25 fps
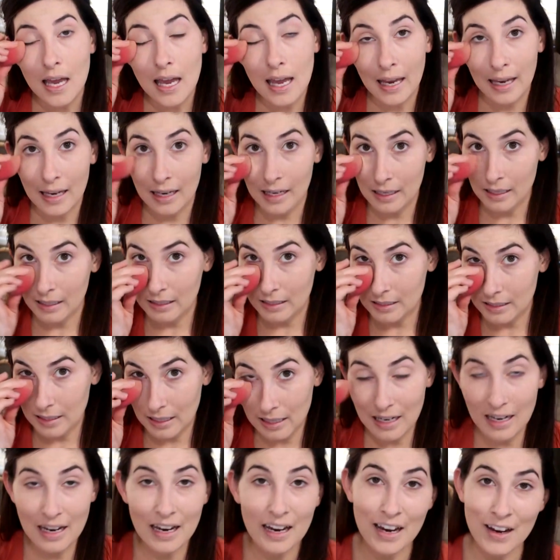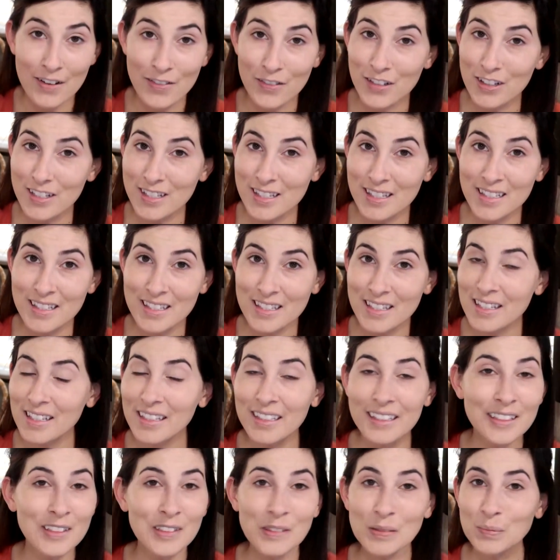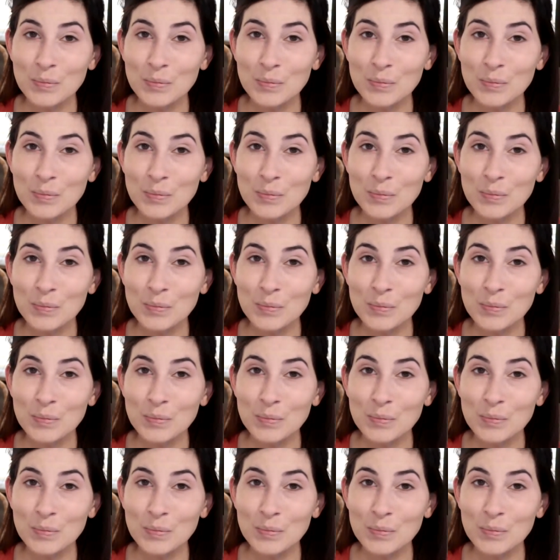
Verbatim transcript: and ever since then,